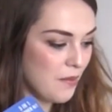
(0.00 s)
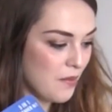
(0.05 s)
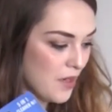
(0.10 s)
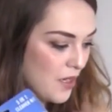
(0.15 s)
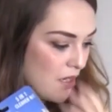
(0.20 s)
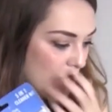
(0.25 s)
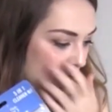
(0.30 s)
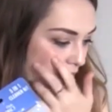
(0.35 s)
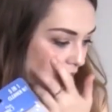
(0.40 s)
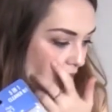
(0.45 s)

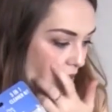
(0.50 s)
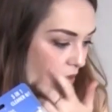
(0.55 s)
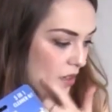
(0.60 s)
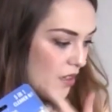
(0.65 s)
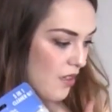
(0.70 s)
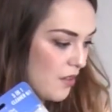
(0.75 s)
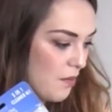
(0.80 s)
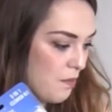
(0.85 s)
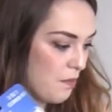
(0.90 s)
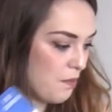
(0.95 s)
who
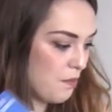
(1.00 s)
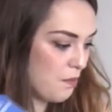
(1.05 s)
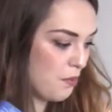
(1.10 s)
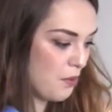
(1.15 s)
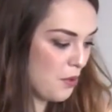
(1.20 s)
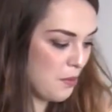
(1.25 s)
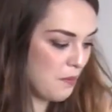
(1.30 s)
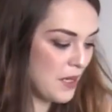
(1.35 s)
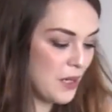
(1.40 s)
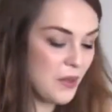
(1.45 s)

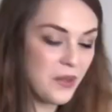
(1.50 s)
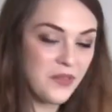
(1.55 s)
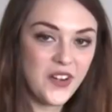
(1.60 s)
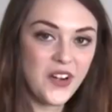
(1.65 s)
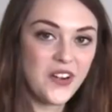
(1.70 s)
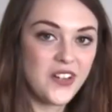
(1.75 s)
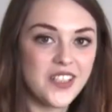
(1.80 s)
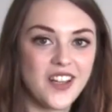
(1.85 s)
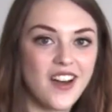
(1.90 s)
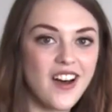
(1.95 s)
probably were
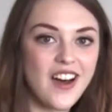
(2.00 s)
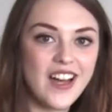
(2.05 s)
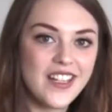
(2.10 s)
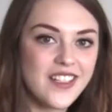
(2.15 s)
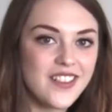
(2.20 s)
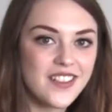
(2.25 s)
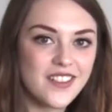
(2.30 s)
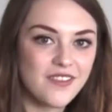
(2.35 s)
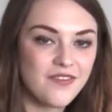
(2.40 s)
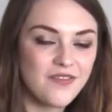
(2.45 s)
very
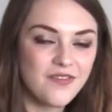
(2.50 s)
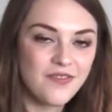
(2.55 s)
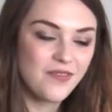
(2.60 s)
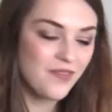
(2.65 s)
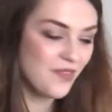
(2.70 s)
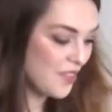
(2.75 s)
tired of